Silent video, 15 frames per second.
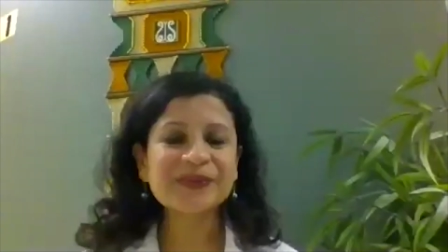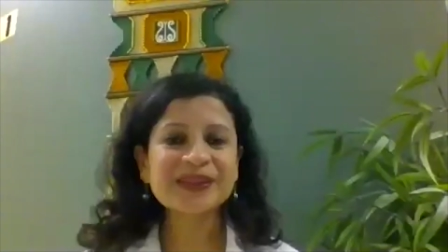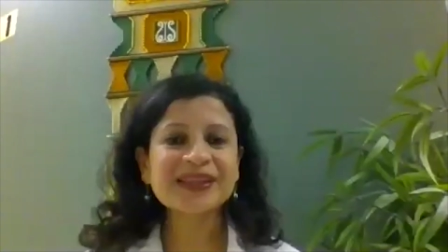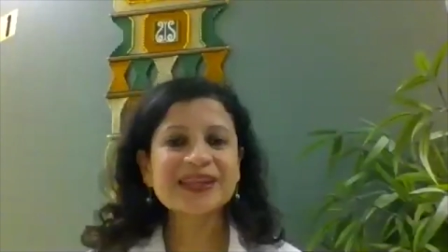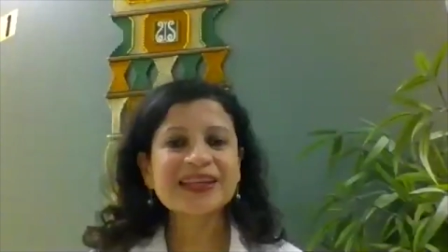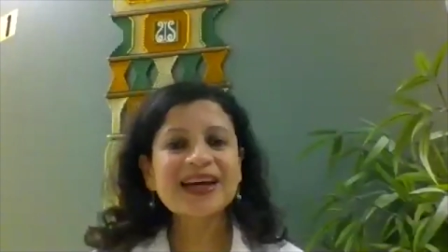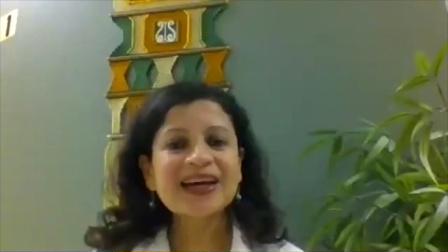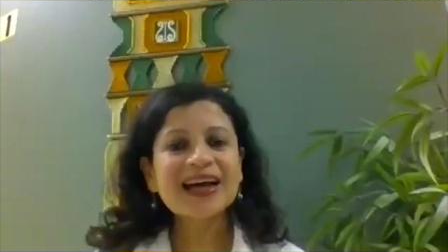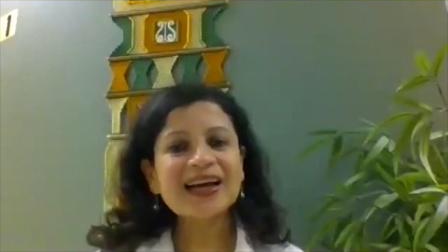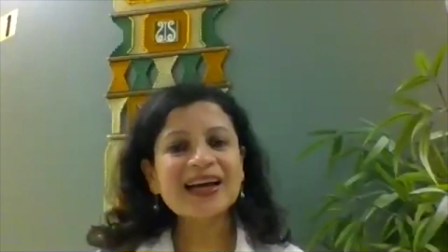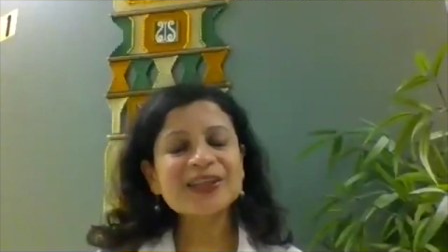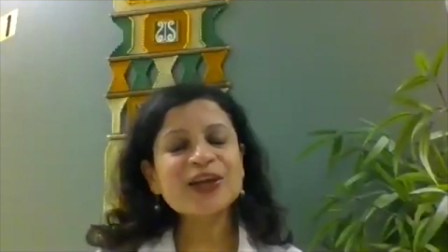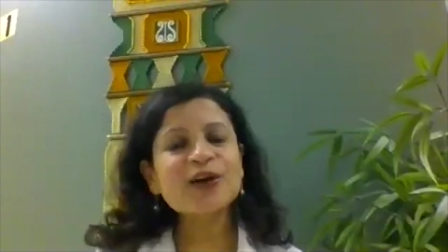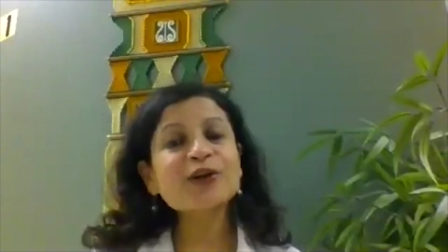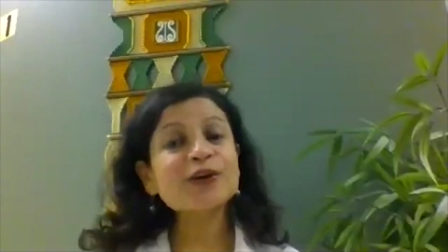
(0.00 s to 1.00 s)
I know
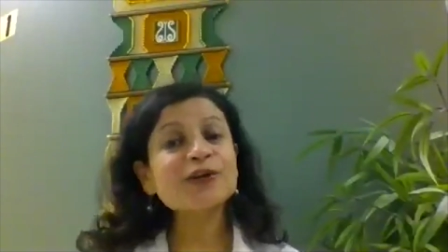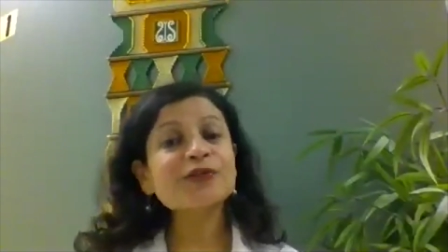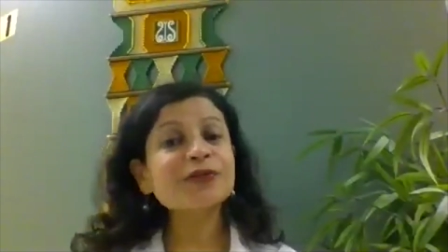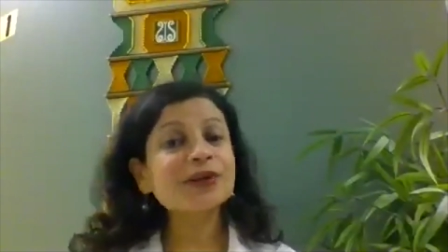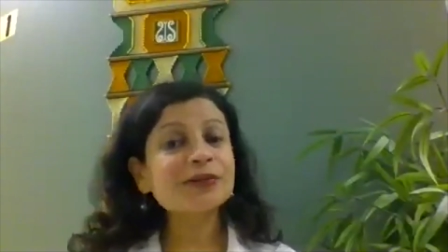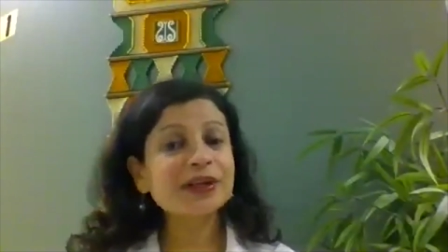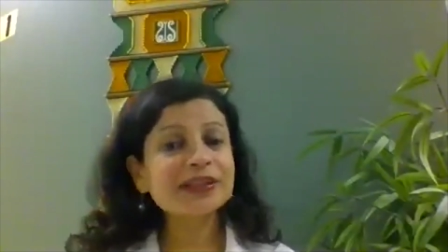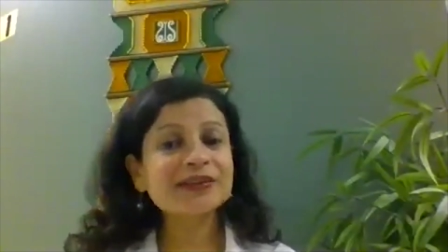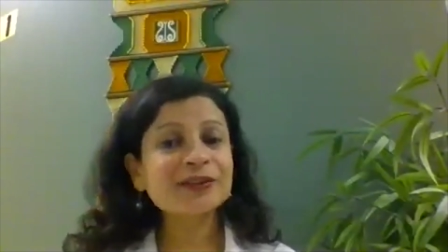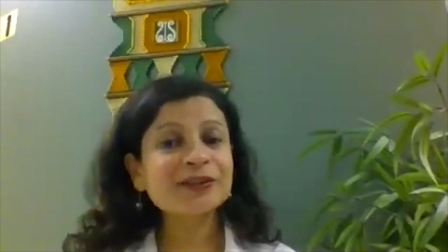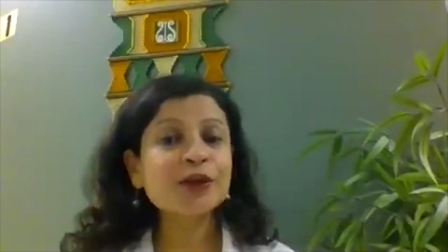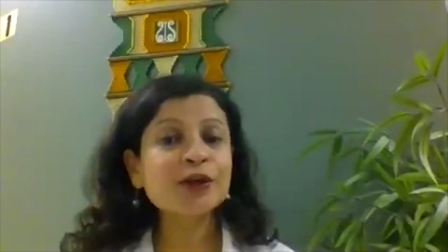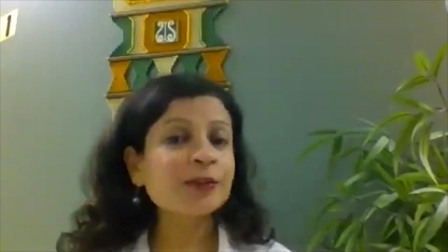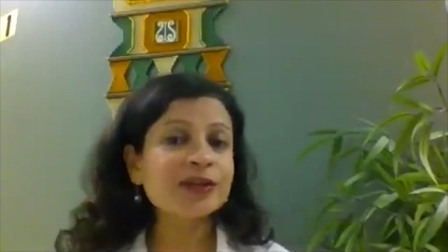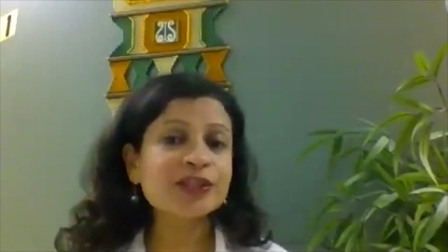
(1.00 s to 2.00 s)
you've written
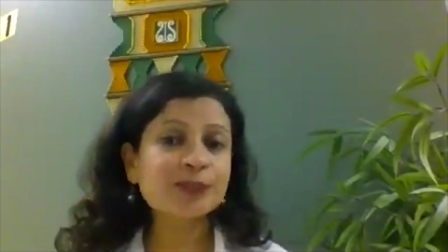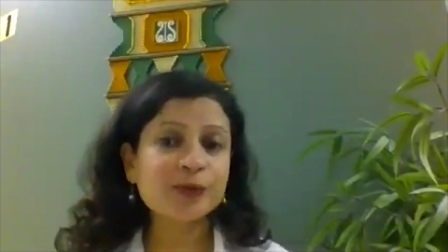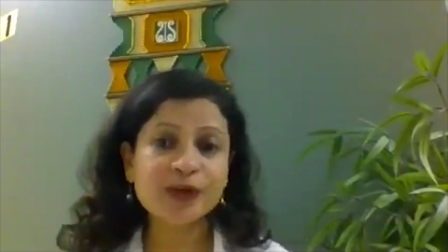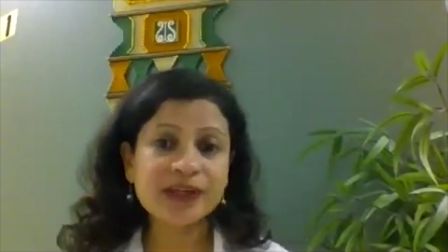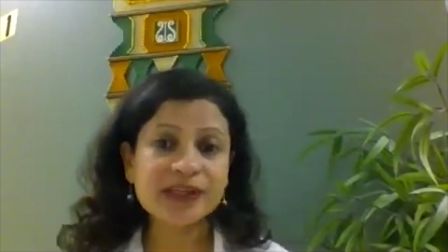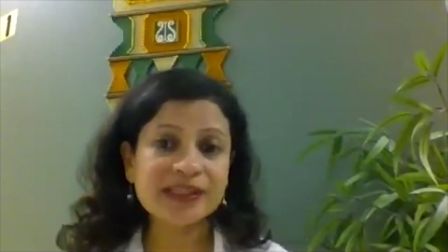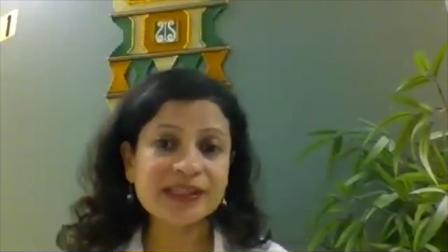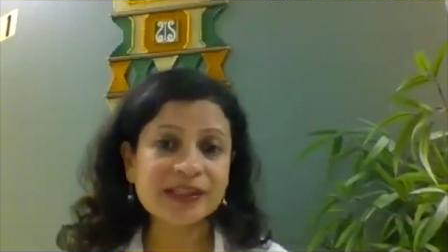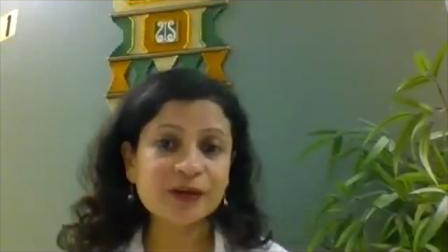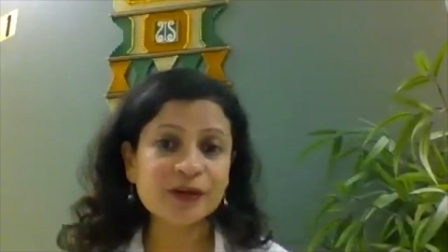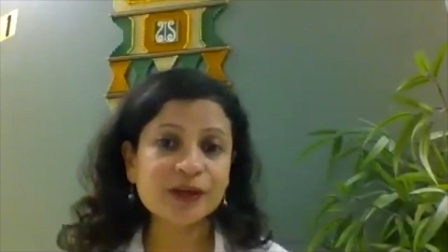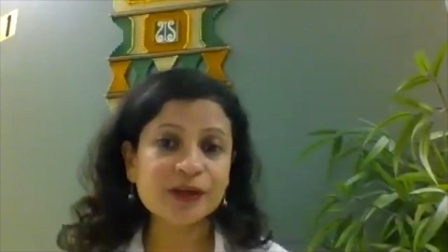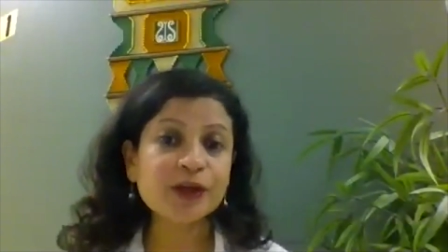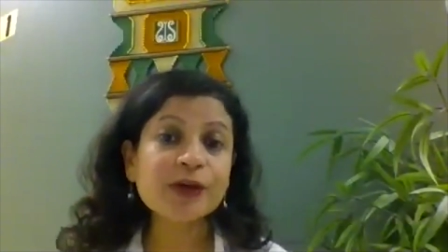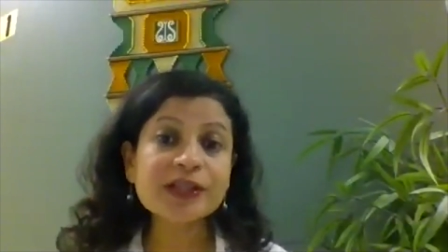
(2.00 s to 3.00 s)
numerous books, and your
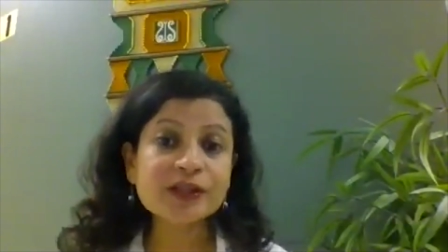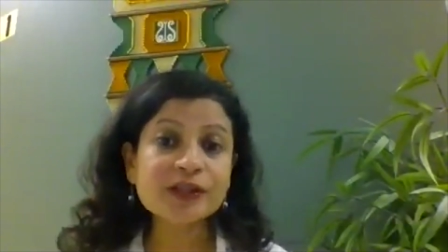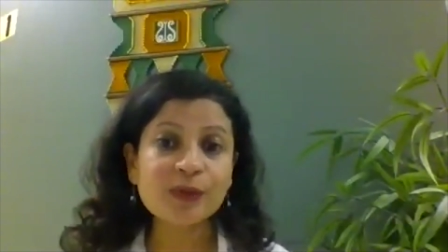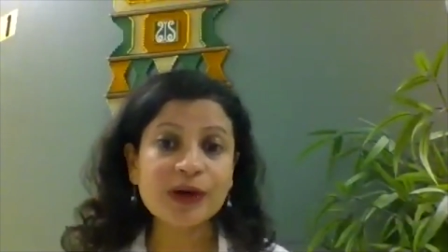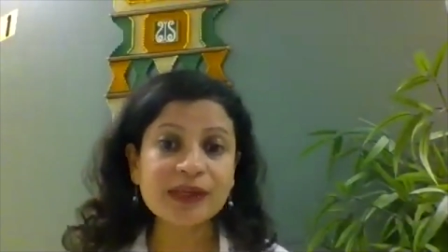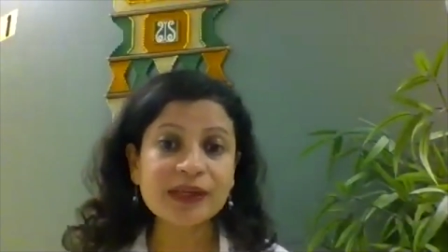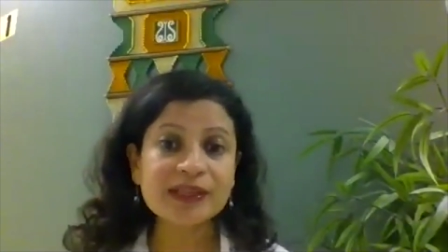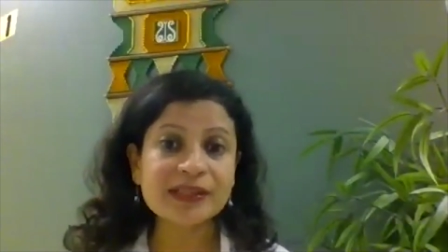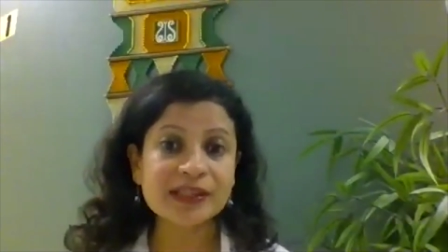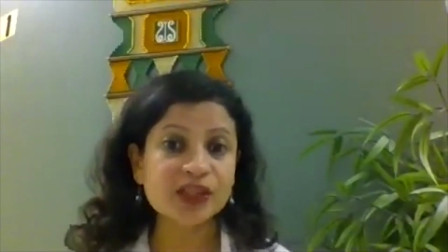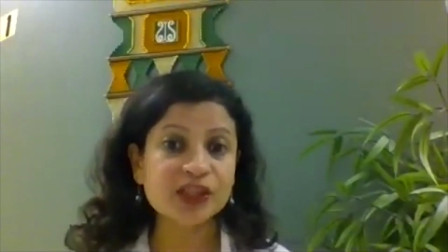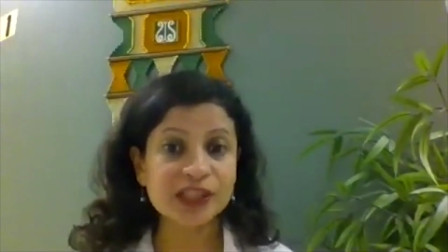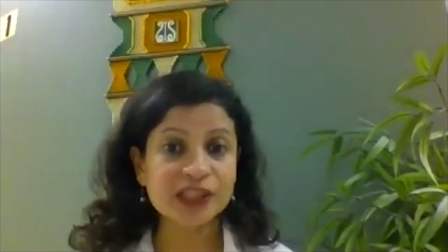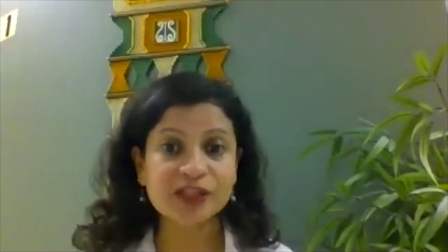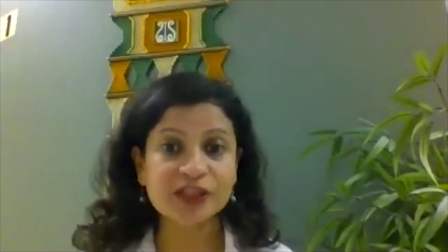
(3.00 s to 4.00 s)
newest one is The
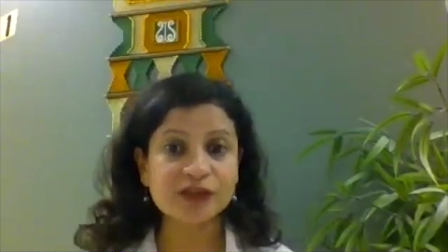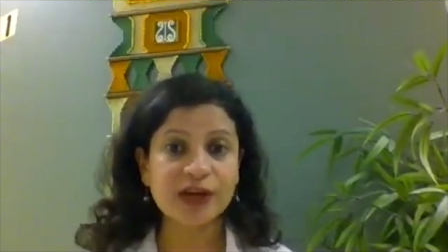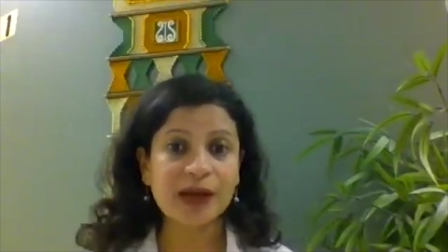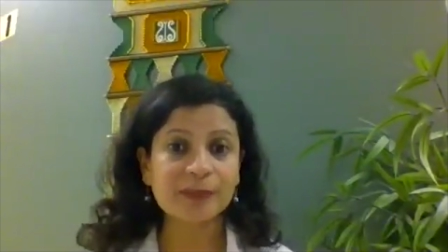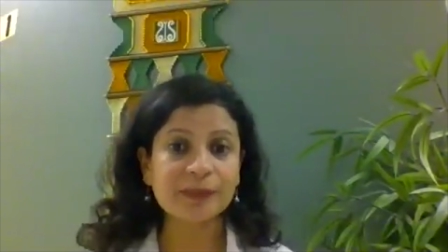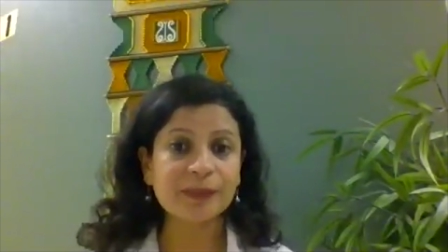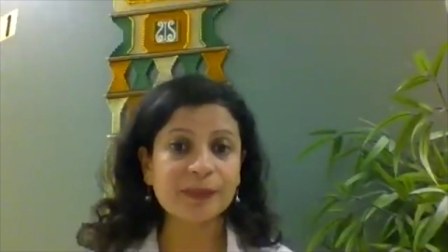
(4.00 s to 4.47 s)
Cheese Trap.